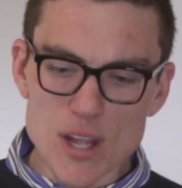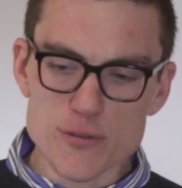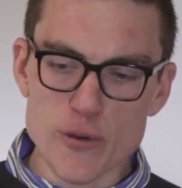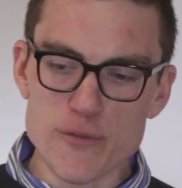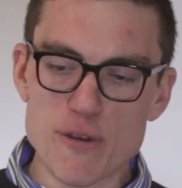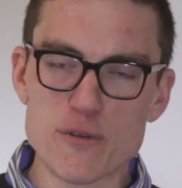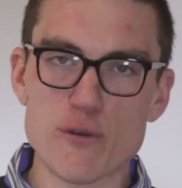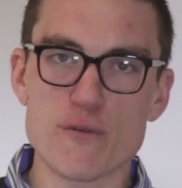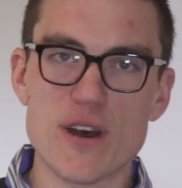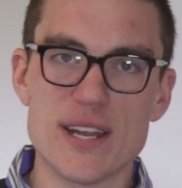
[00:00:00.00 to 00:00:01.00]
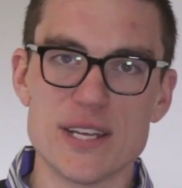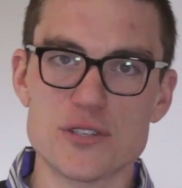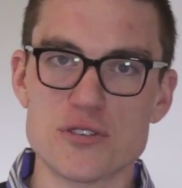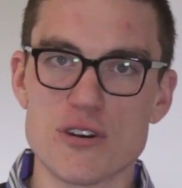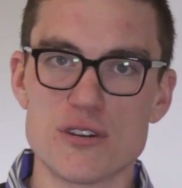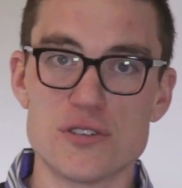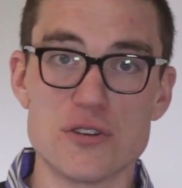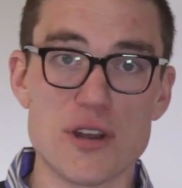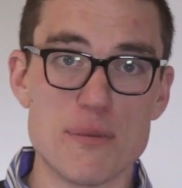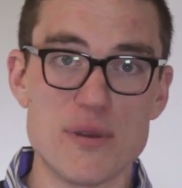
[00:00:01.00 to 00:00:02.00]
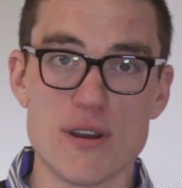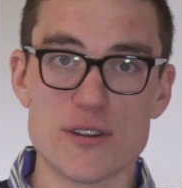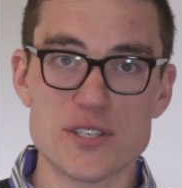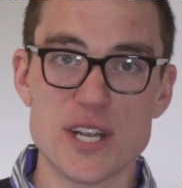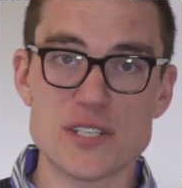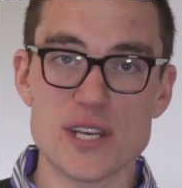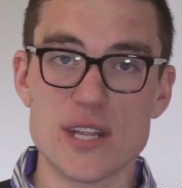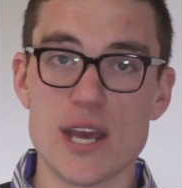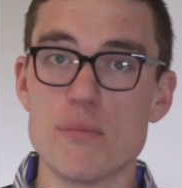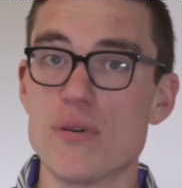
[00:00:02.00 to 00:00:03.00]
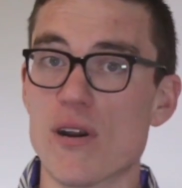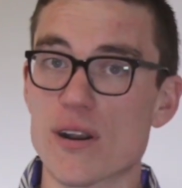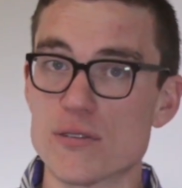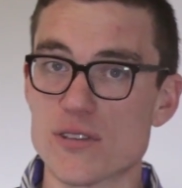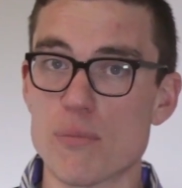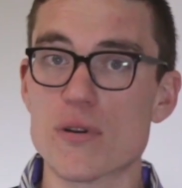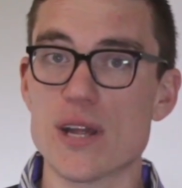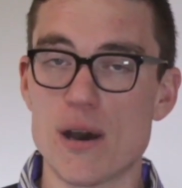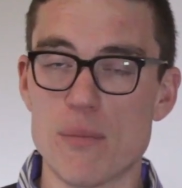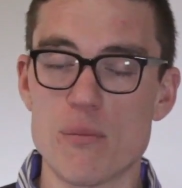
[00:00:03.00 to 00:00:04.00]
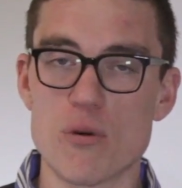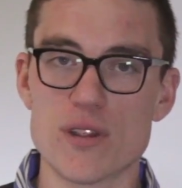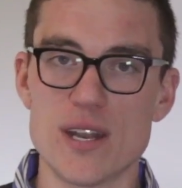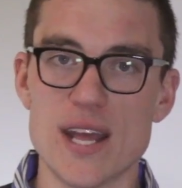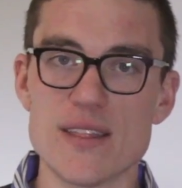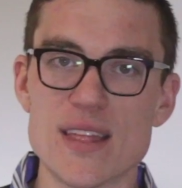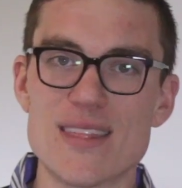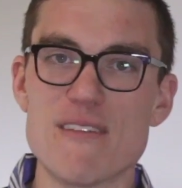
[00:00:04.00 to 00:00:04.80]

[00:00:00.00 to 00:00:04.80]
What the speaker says: So if you have your finance charge and your APR changing and the APR goes up or down by more than 1/8,